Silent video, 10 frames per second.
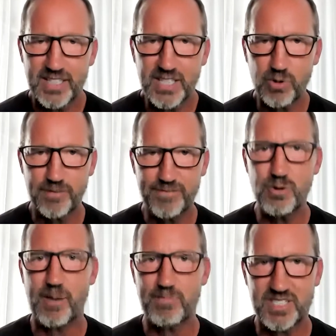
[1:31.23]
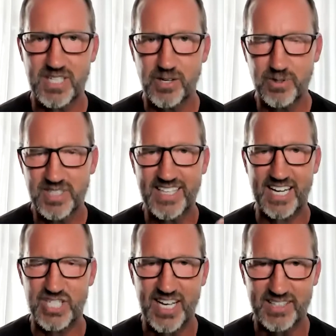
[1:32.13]
Go to a few episodes and kind
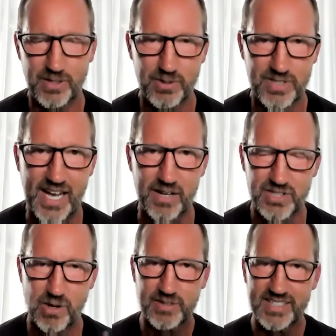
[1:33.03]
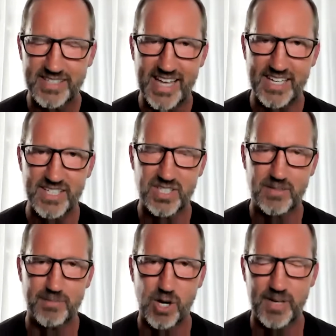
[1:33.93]
of check those out. So I'll get to that in just
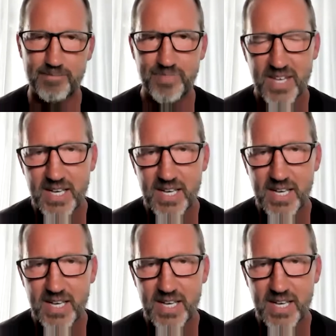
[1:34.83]
a moment.